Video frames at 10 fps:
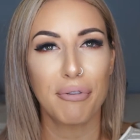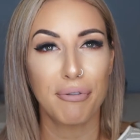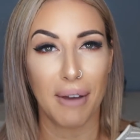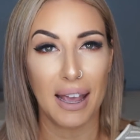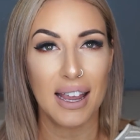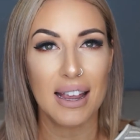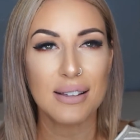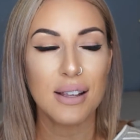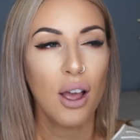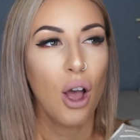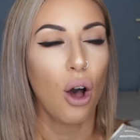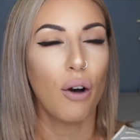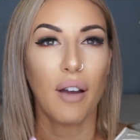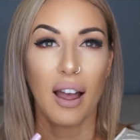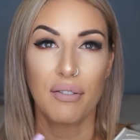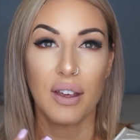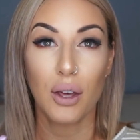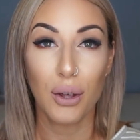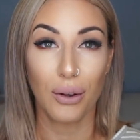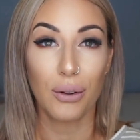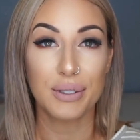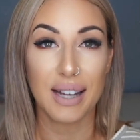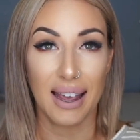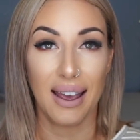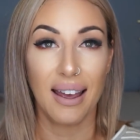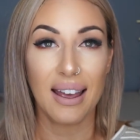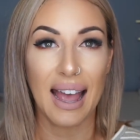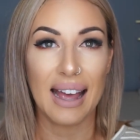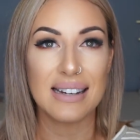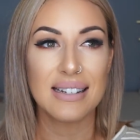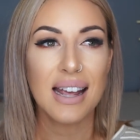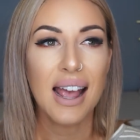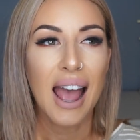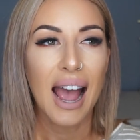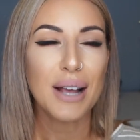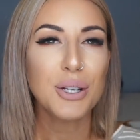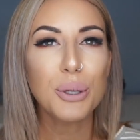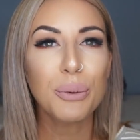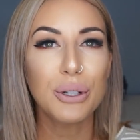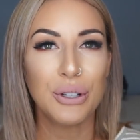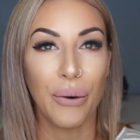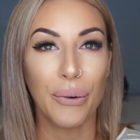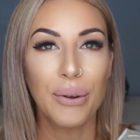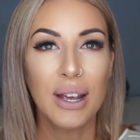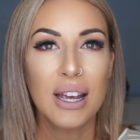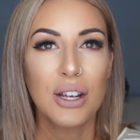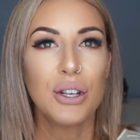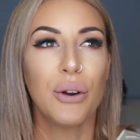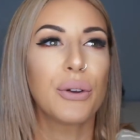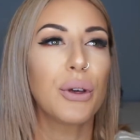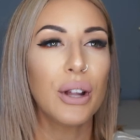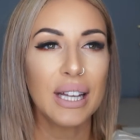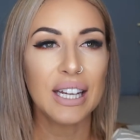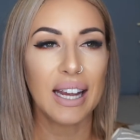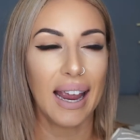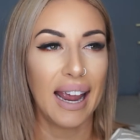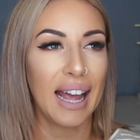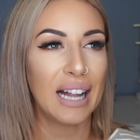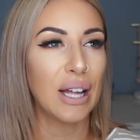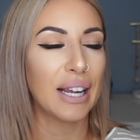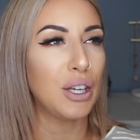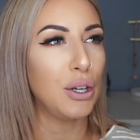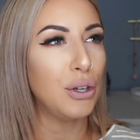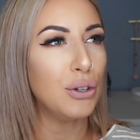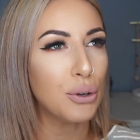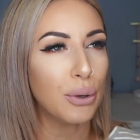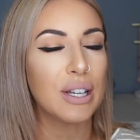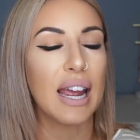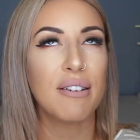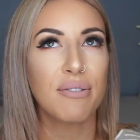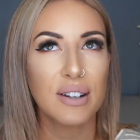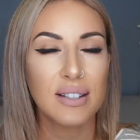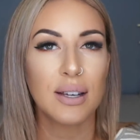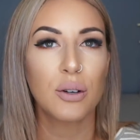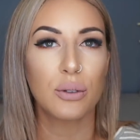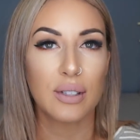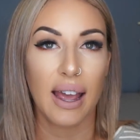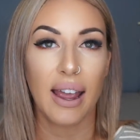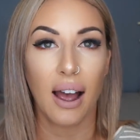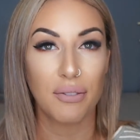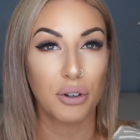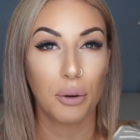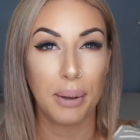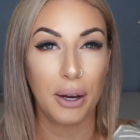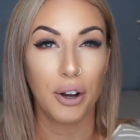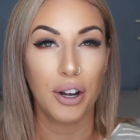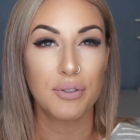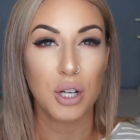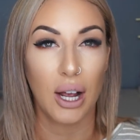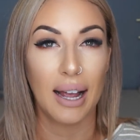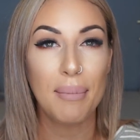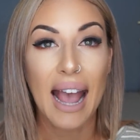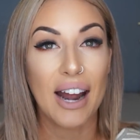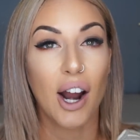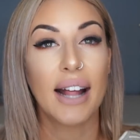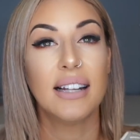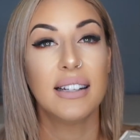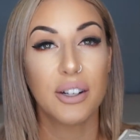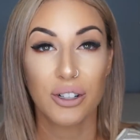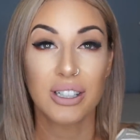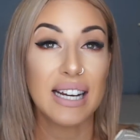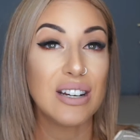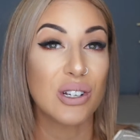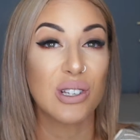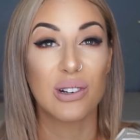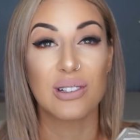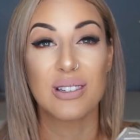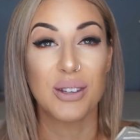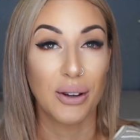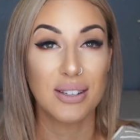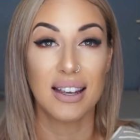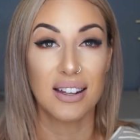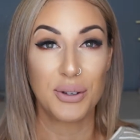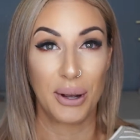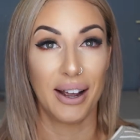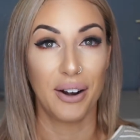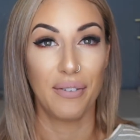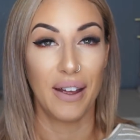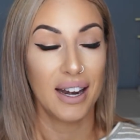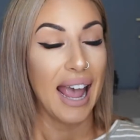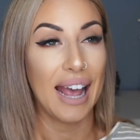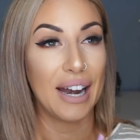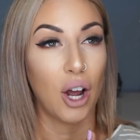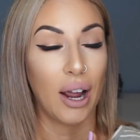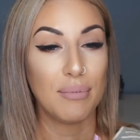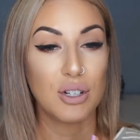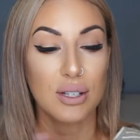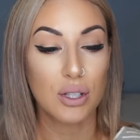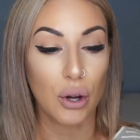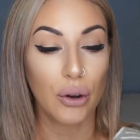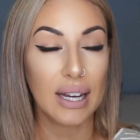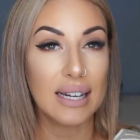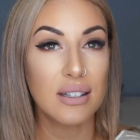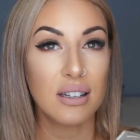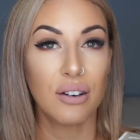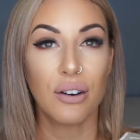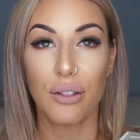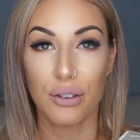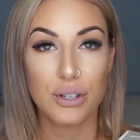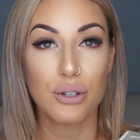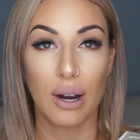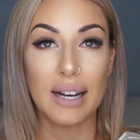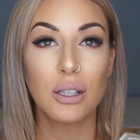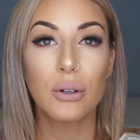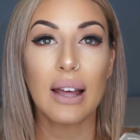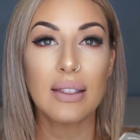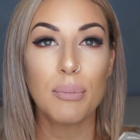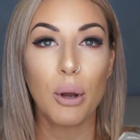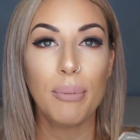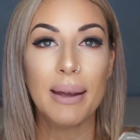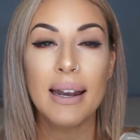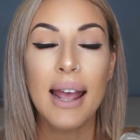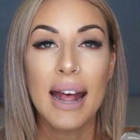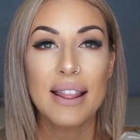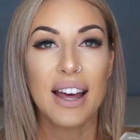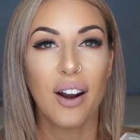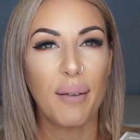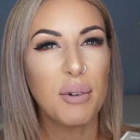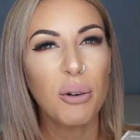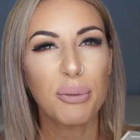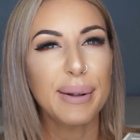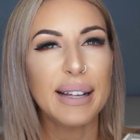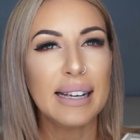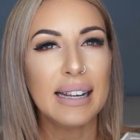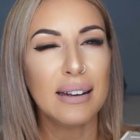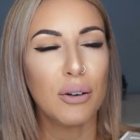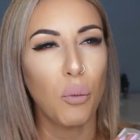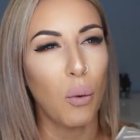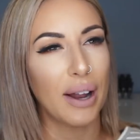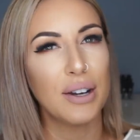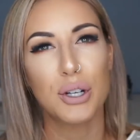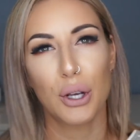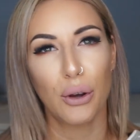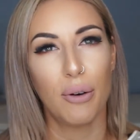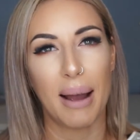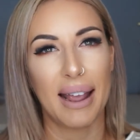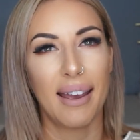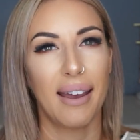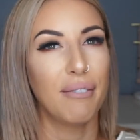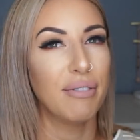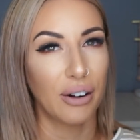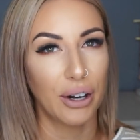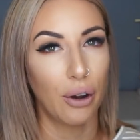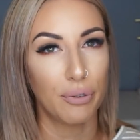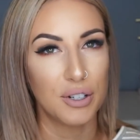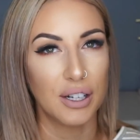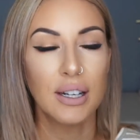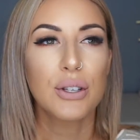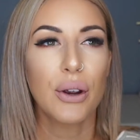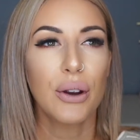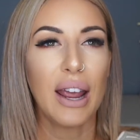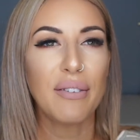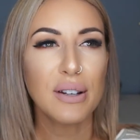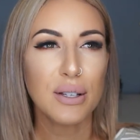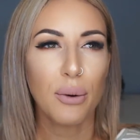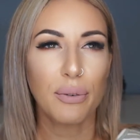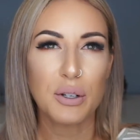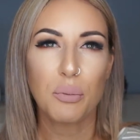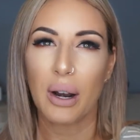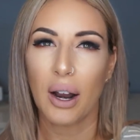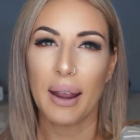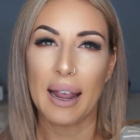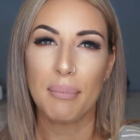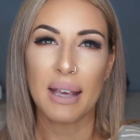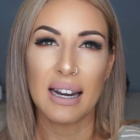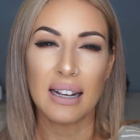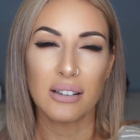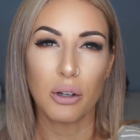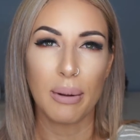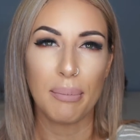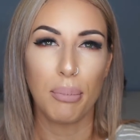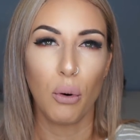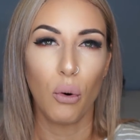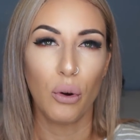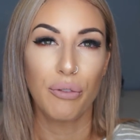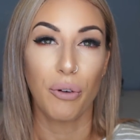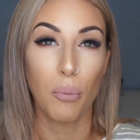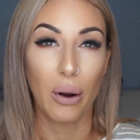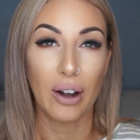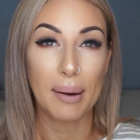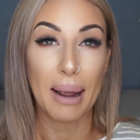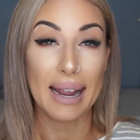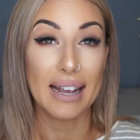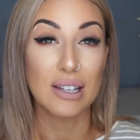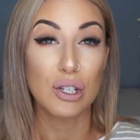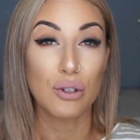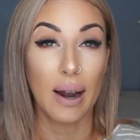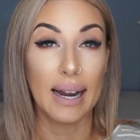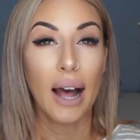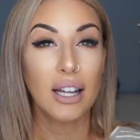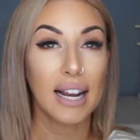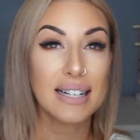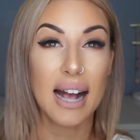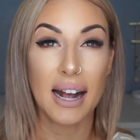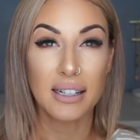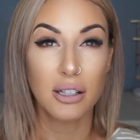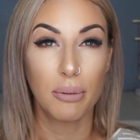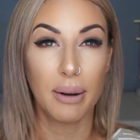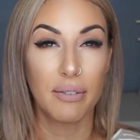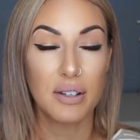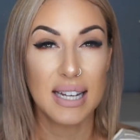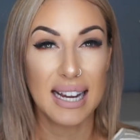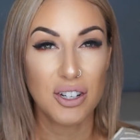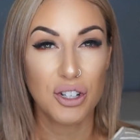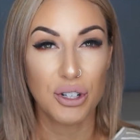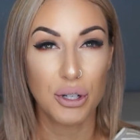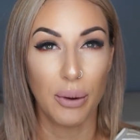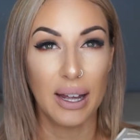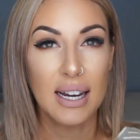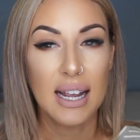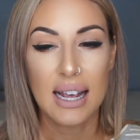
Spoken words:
a phase of having curled hair, and as you would know, you know, curling your hair, like you do it every single day after a period of time, and I literally just got so sick and tired of it. And I'm just so into the straight look at the moment that I'm not really one to curl my hair very often. So every so often when I am getting a little bit bored from wearing my hair straight, I like to add a little bit of a texture to it.